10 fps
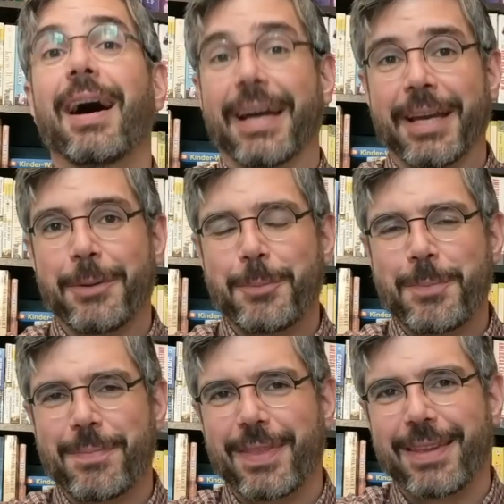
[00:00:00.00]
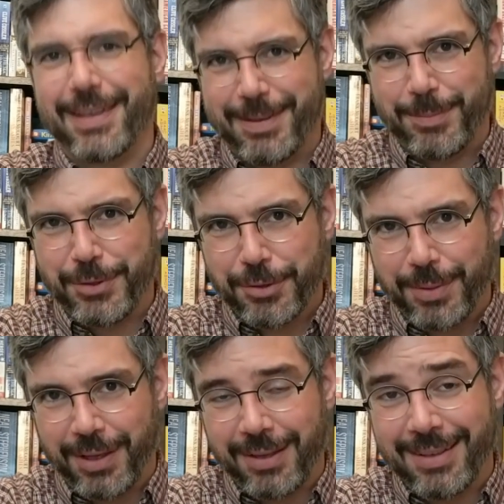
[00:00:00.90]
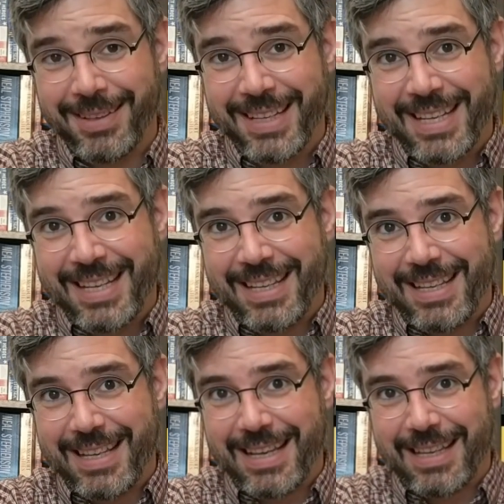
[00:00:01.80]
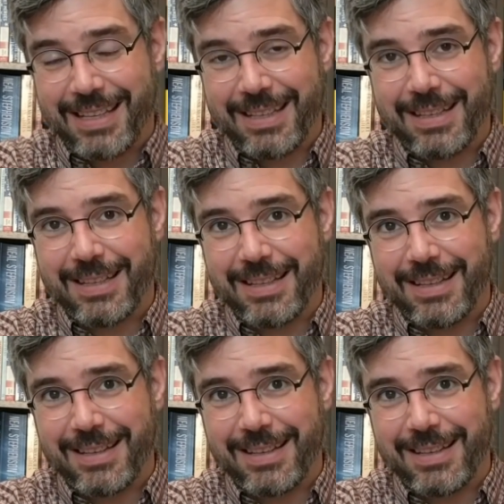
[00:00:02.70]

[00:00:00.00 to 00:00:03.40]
Hi, I'm Toby, and